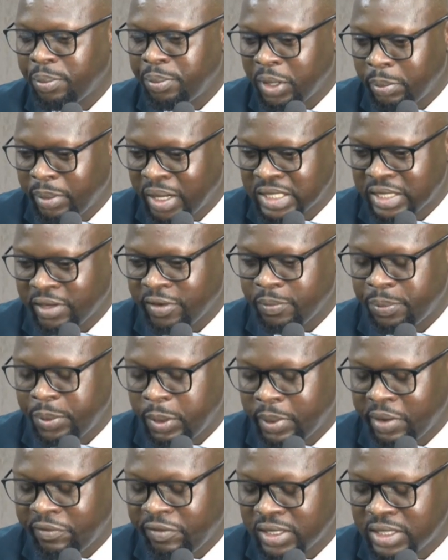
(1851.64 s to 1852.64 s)
prima
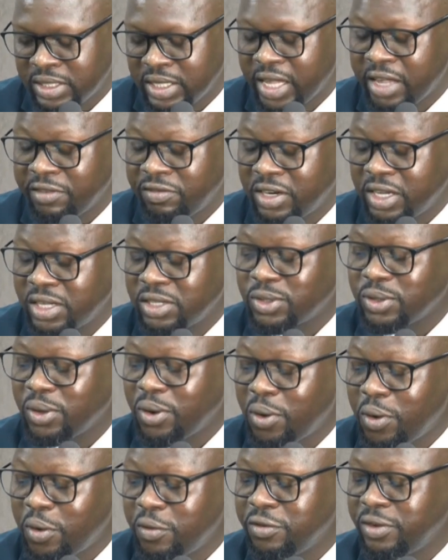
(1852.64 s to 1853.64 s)
facie evidence
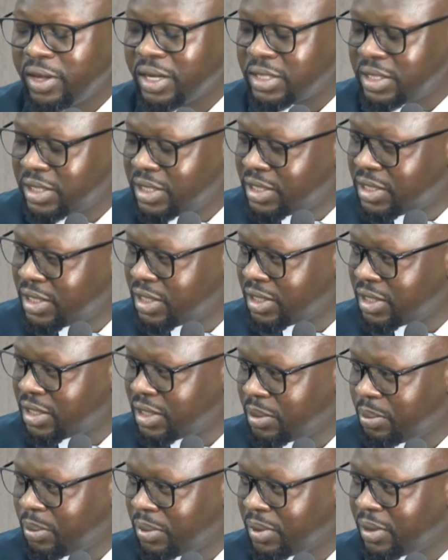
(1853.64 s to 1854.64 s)
of your
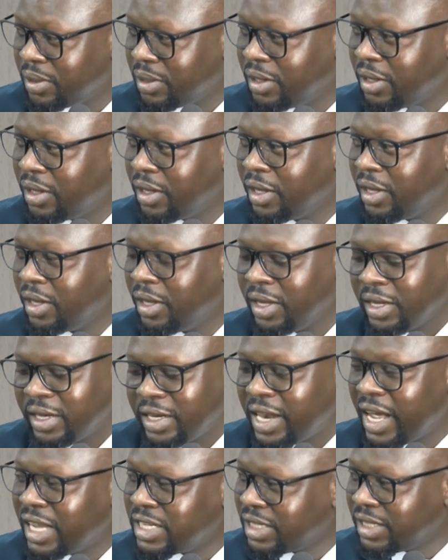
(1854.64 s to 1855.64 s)
citizenship,
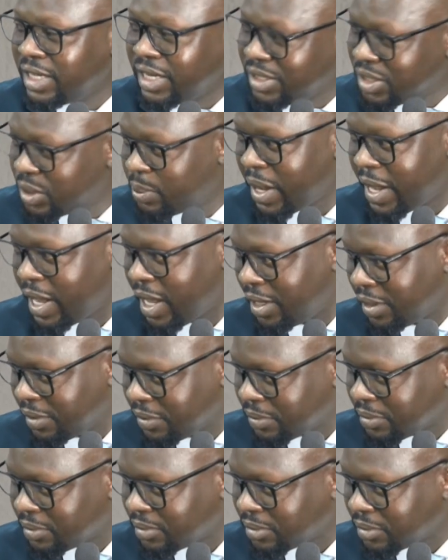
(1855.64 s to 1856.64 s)
doesn't expire.
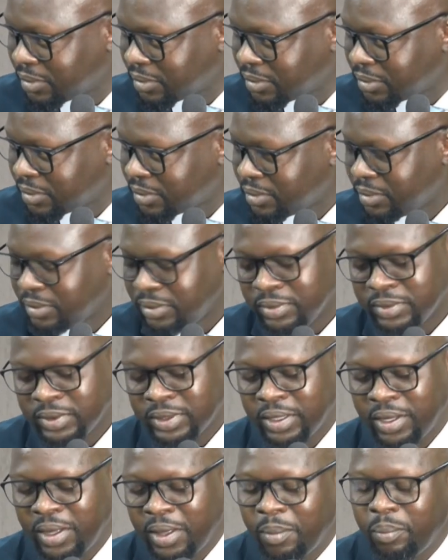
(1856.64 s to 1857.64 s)

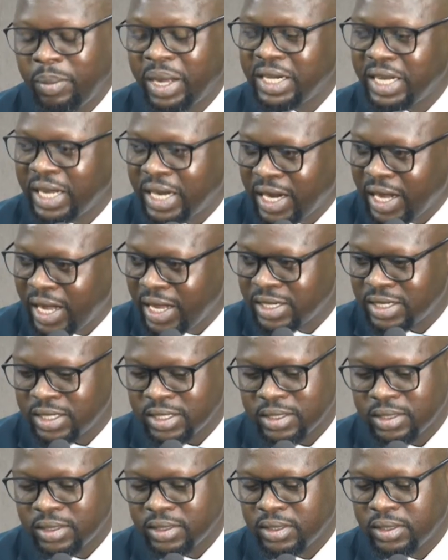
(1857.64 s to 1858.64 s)
But the
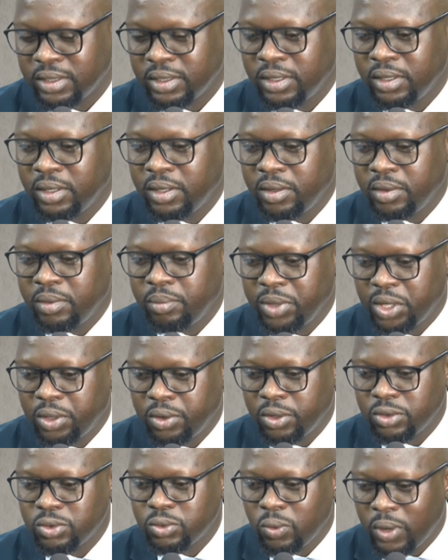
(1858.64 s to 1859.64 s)
card,
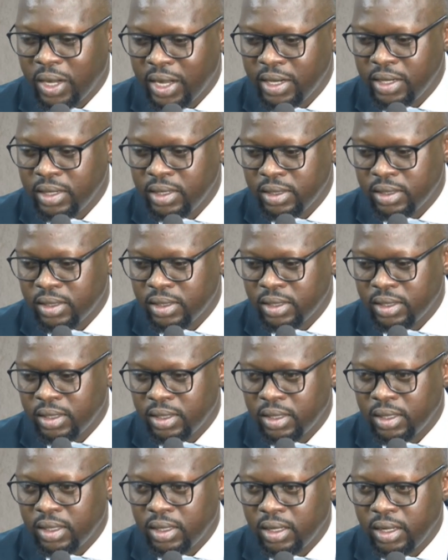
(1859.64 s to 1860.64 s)
because one,
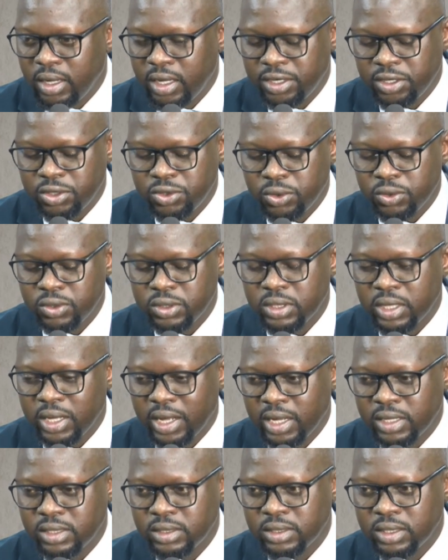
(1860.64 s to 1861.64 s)
it is used
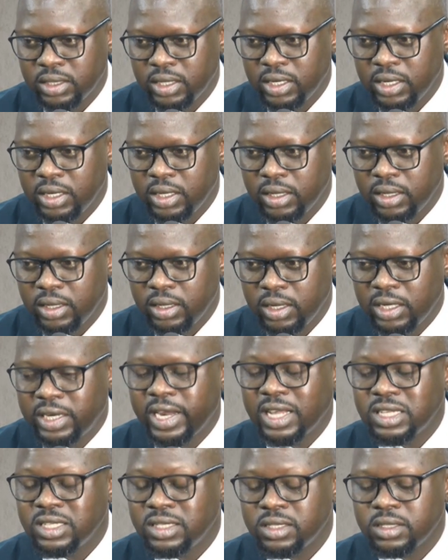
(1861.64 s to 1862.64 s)
as, it
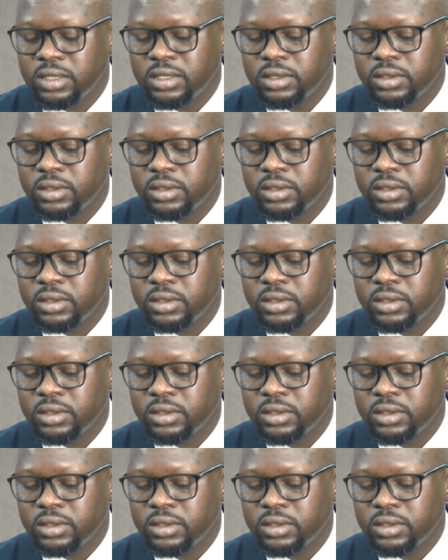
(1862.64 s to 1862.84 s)
has